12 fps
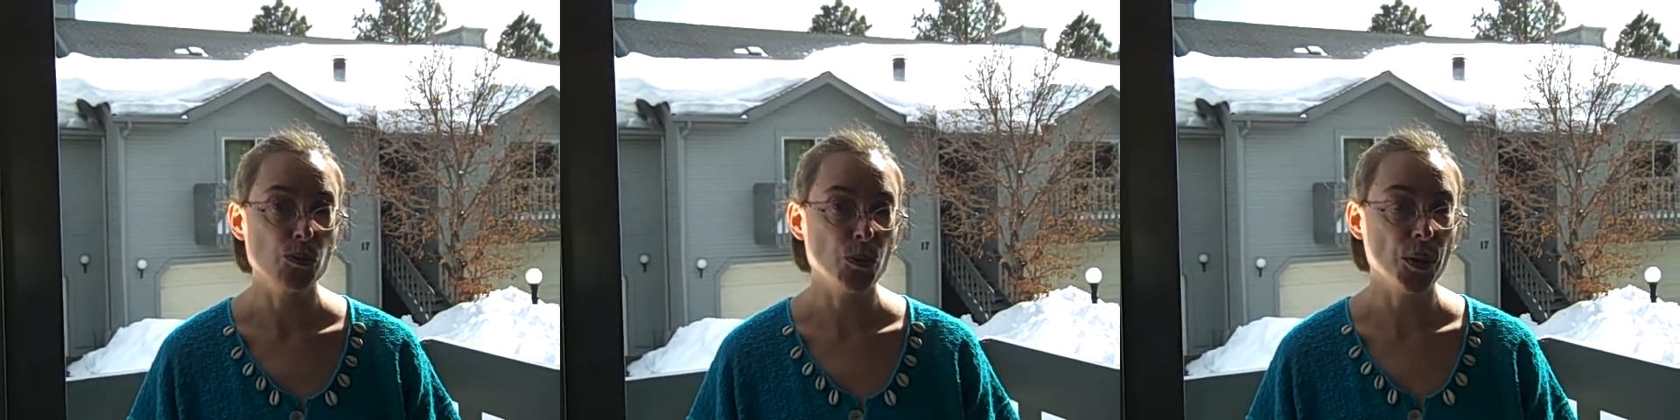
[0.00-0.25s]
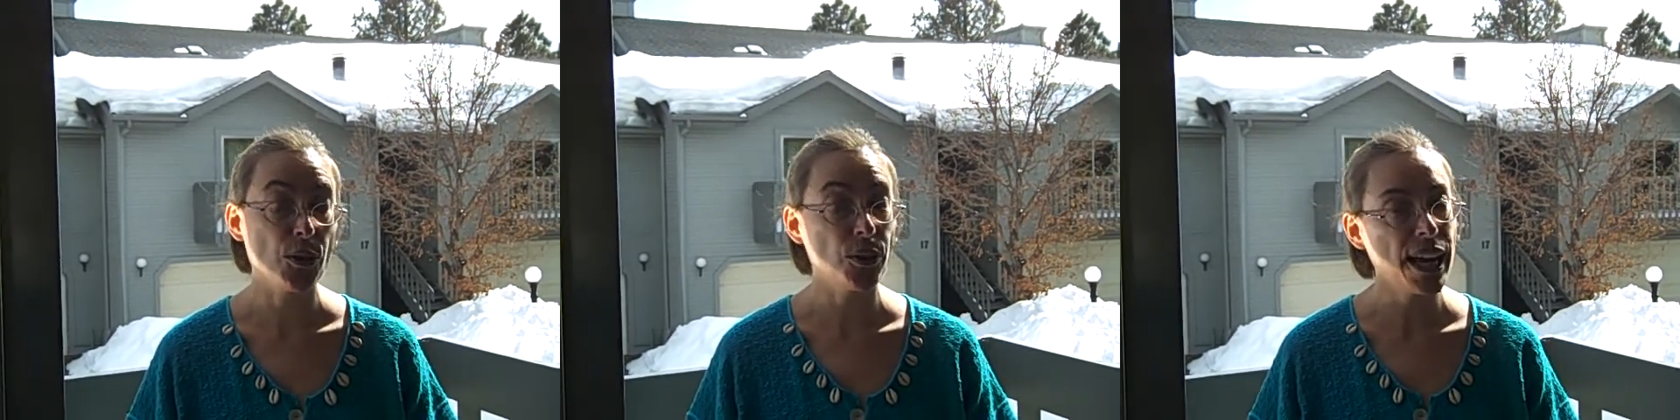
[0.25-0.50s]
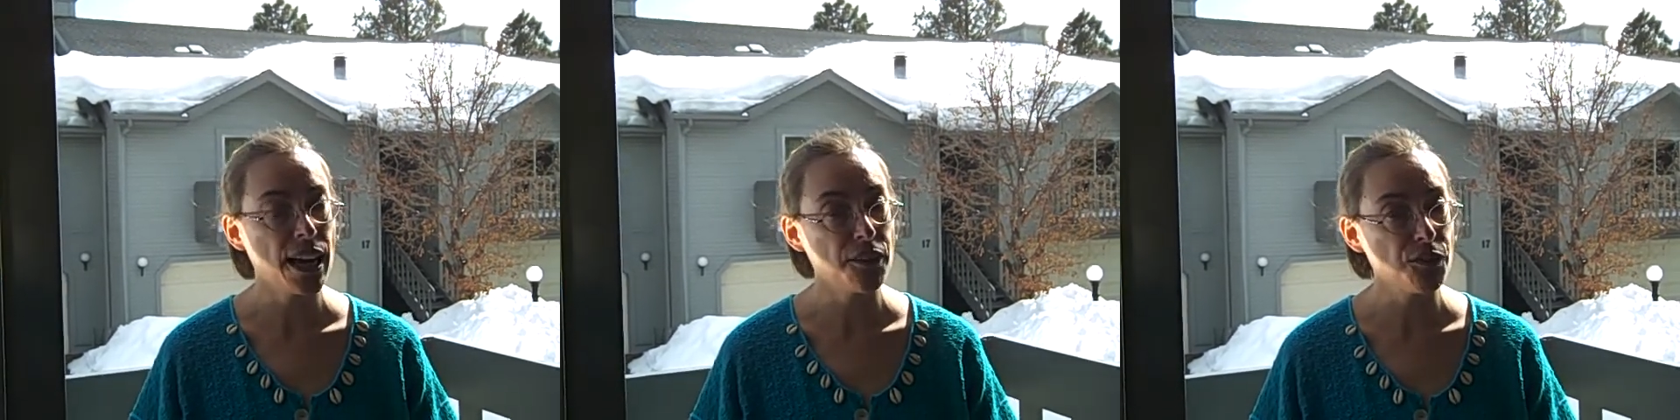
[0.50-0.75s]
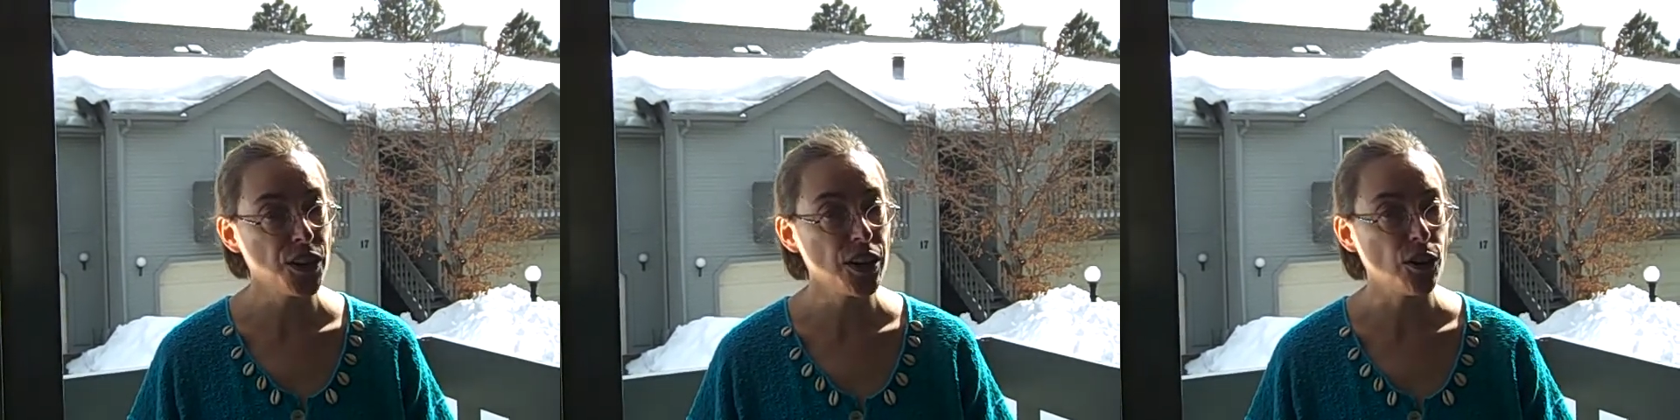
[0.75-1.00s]
with organic
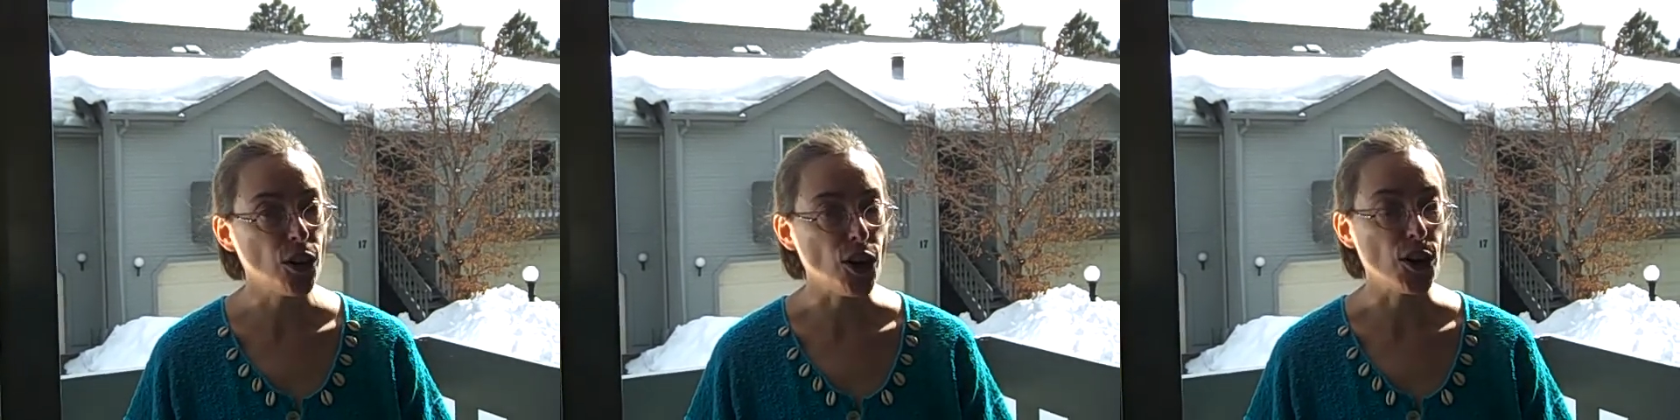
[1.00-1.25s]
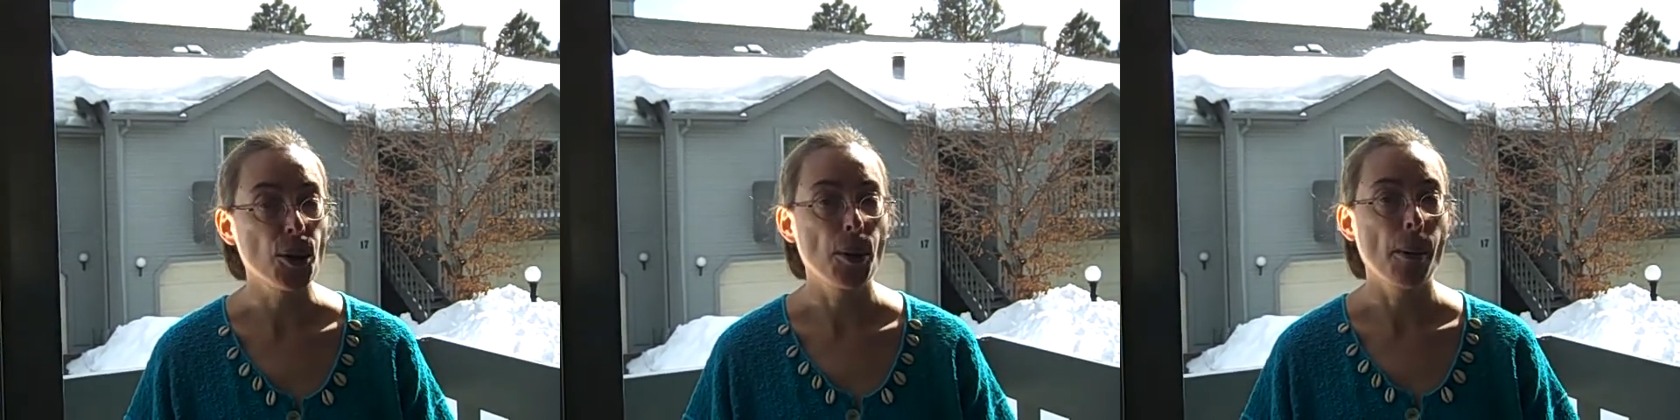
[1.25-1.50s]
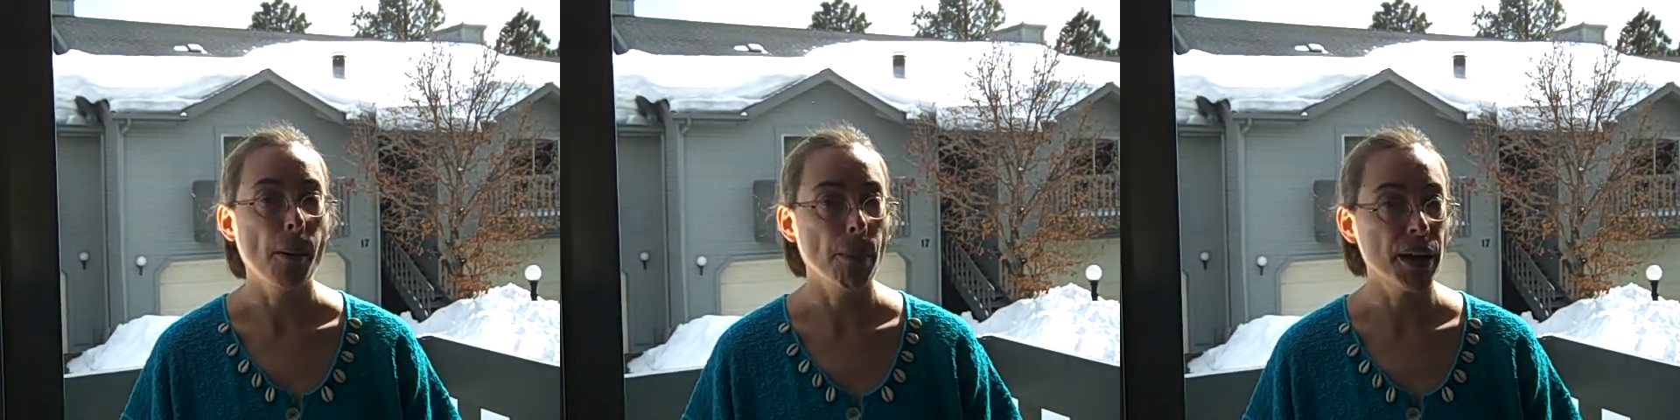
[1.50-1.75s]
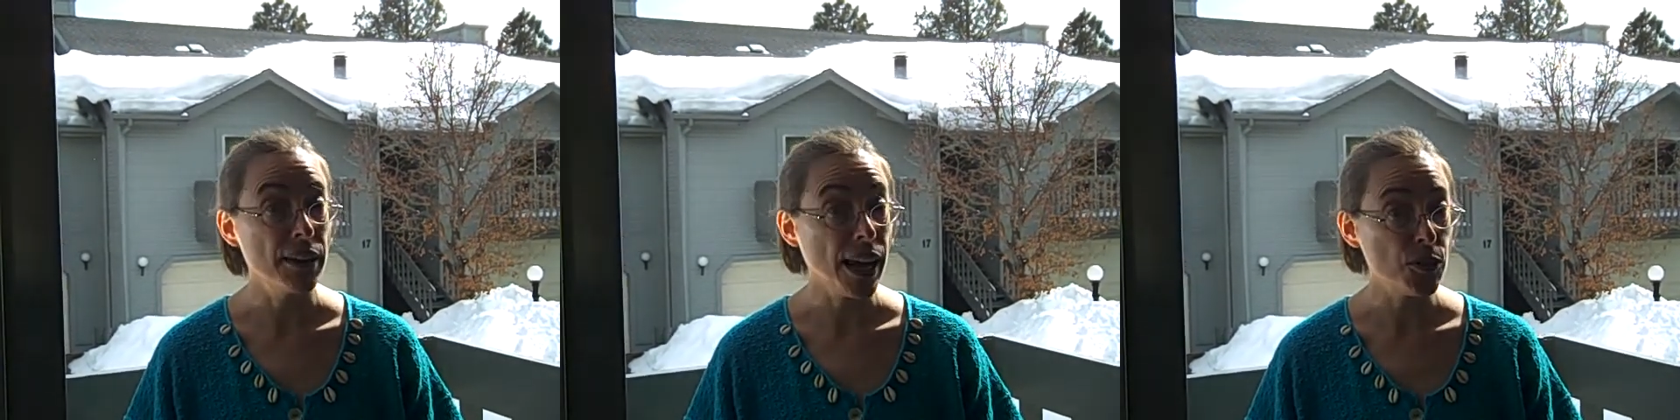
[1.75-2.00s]
vinegar, but
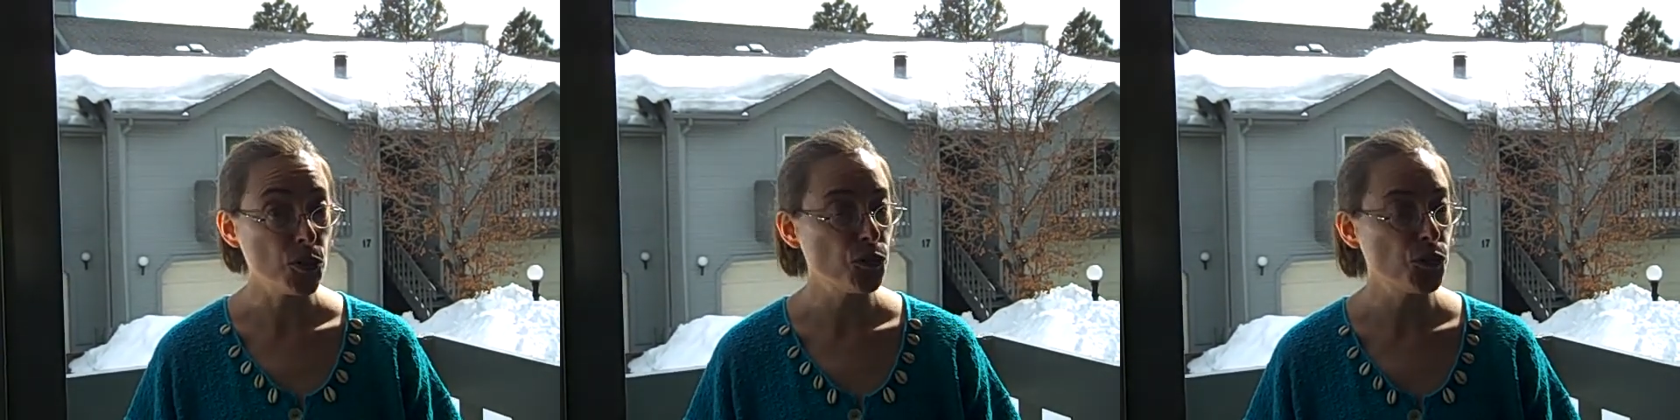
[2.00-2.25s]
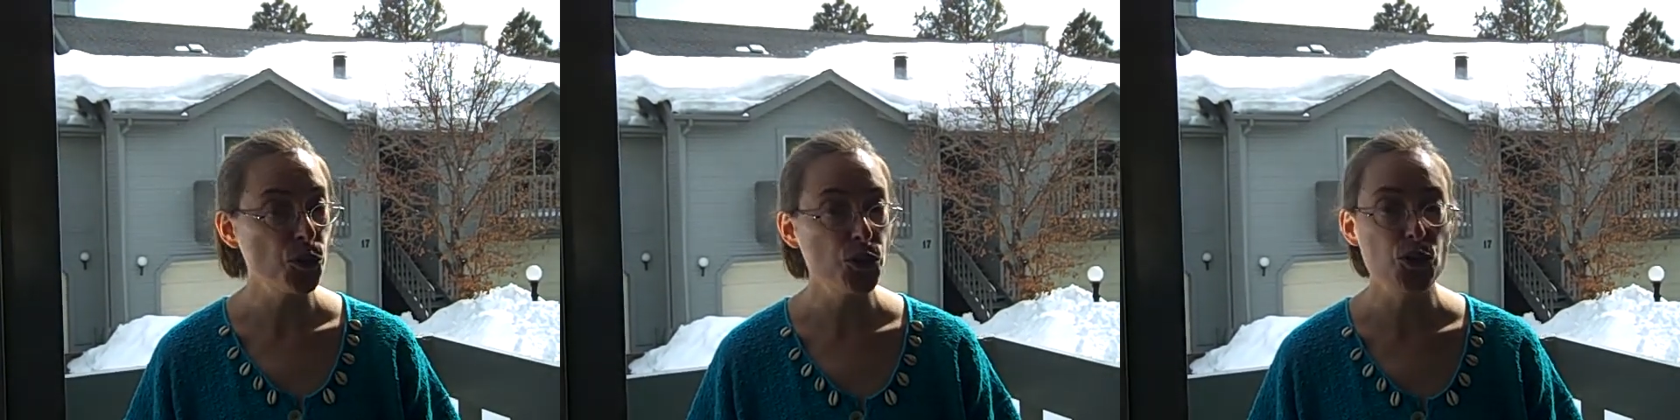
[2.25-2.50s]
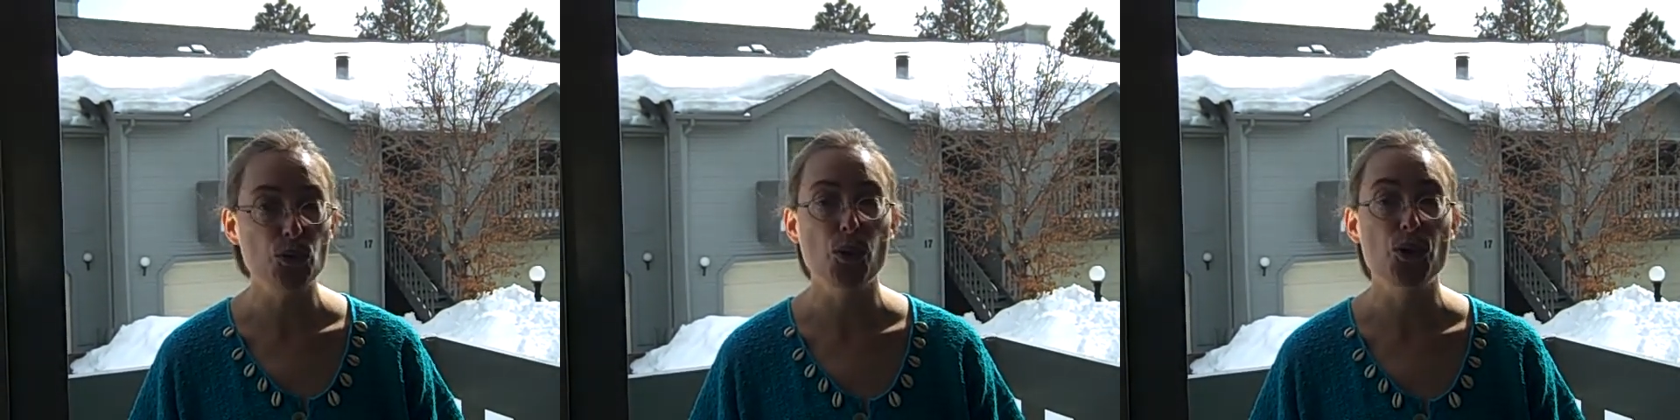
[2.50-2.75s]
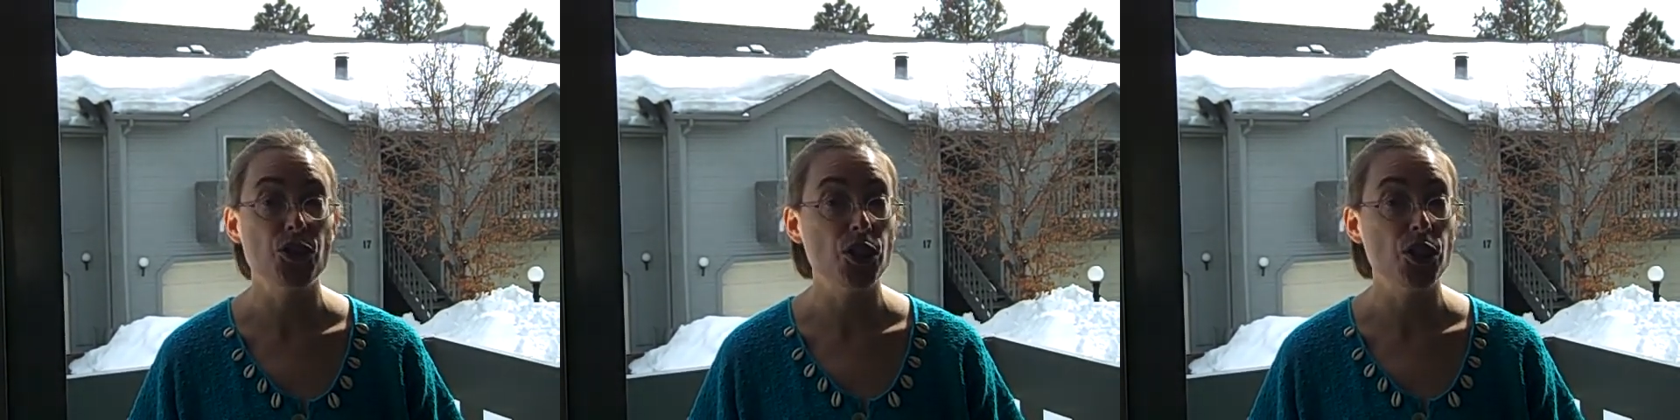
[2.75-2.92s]
at natural food stores,